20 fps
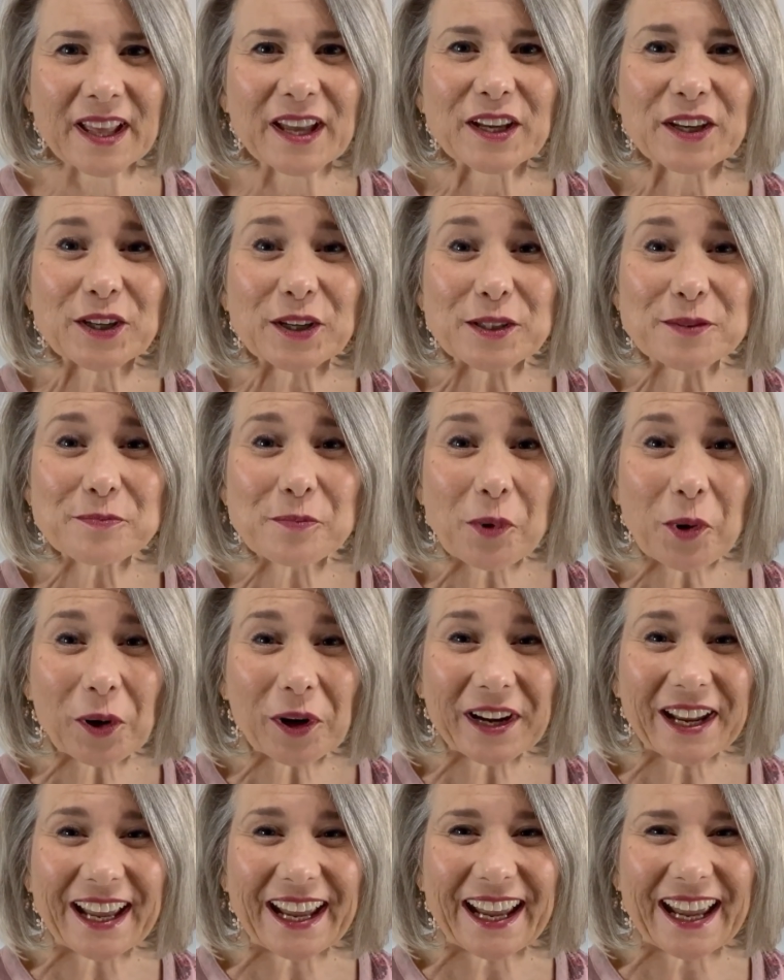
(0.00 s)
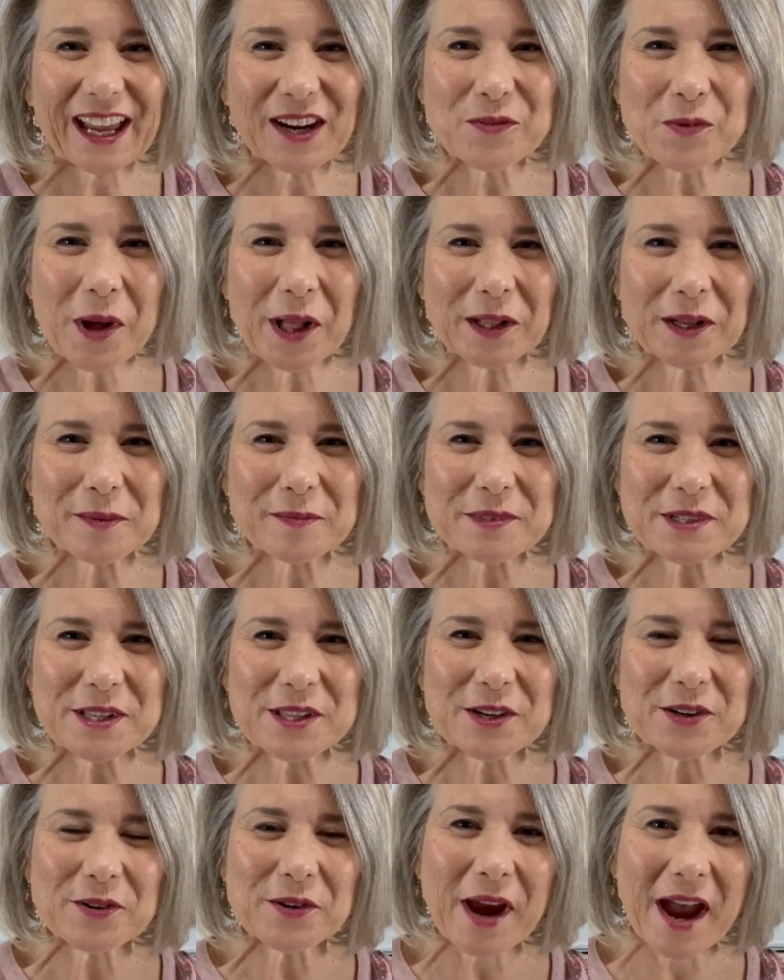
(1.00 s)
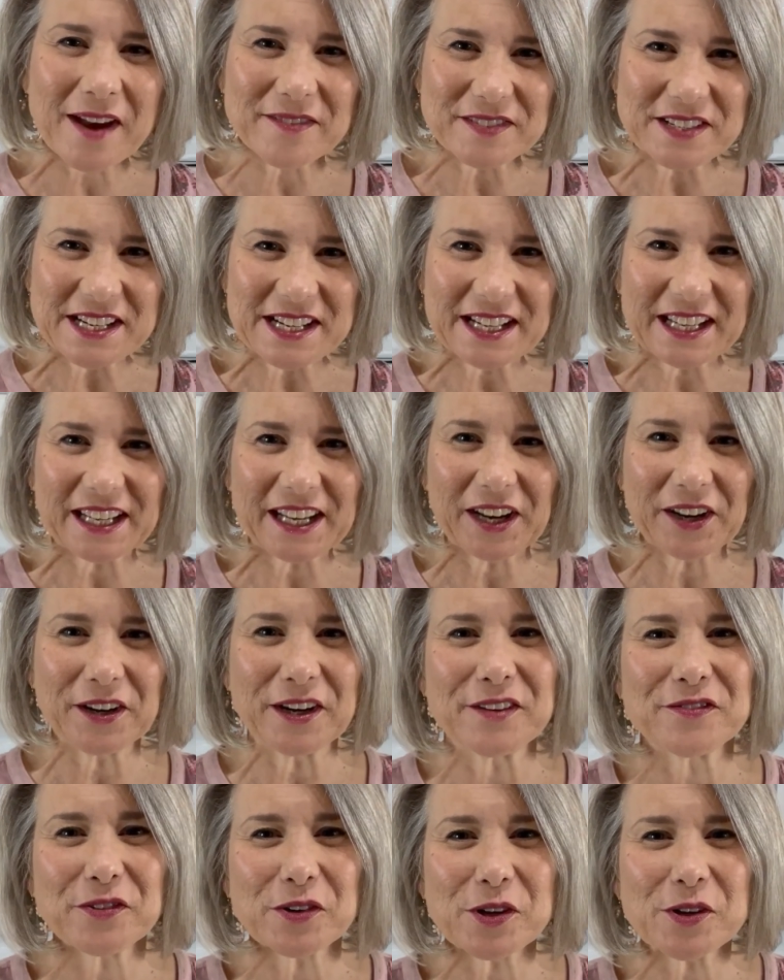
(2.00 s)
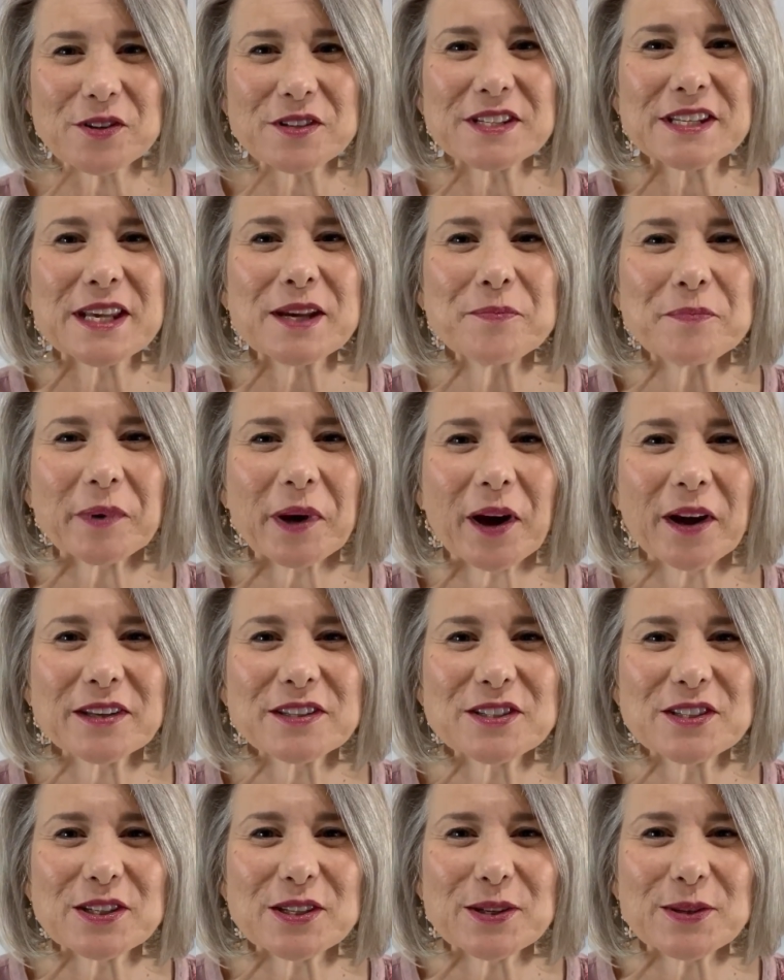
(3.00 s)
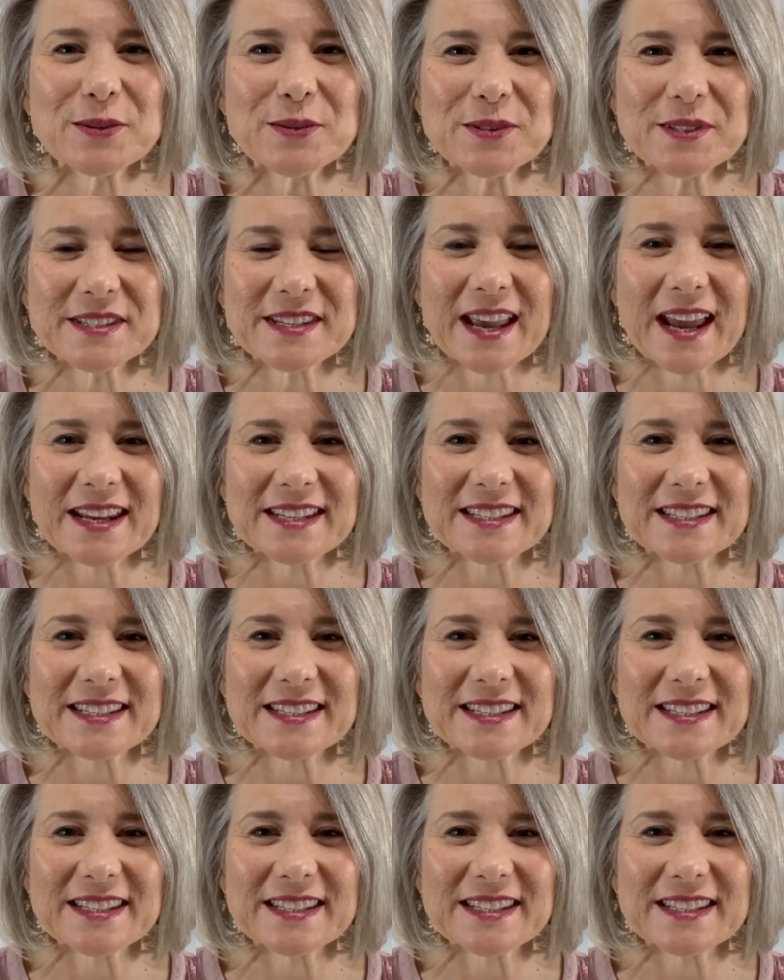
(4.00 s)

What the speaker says: Good morning and welcome to the Crafty Canary for your tip on Tuesday.